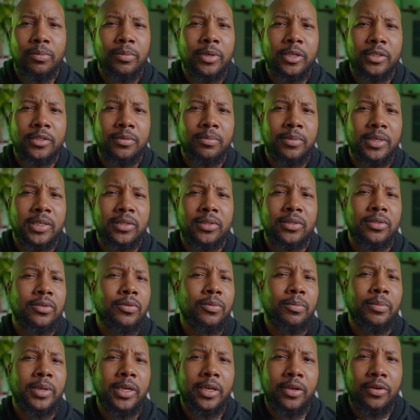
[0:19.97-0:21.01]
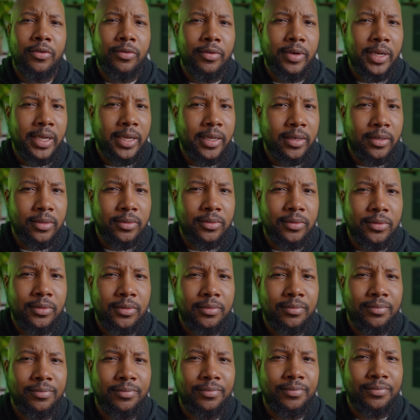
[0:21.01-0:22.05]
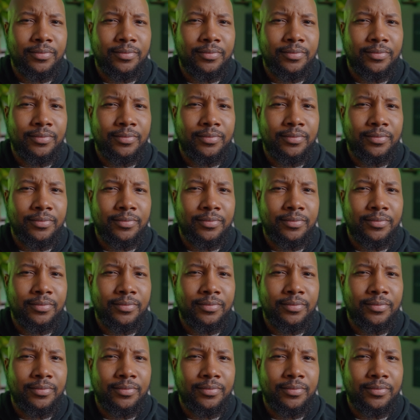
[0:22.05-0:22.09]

much by so many creators?